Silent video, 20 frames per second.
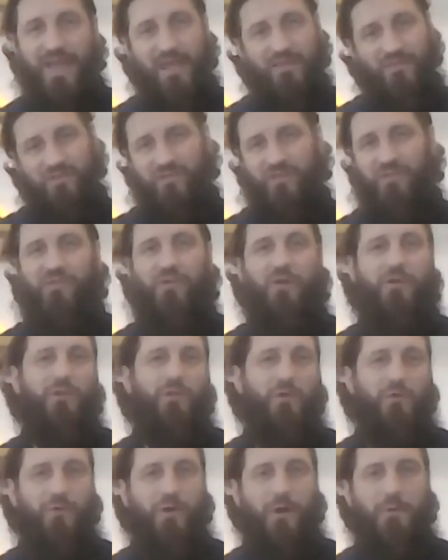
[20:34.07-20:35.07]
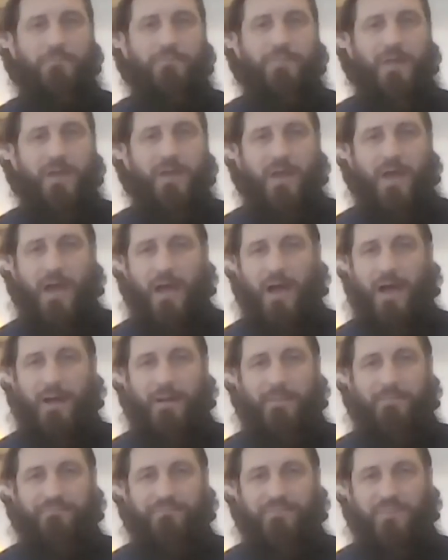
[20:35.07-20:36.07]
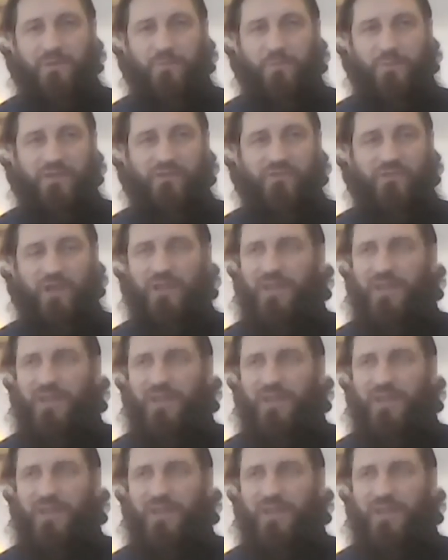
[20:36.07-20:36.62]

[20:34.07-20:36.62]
had just a star logo, um, which I which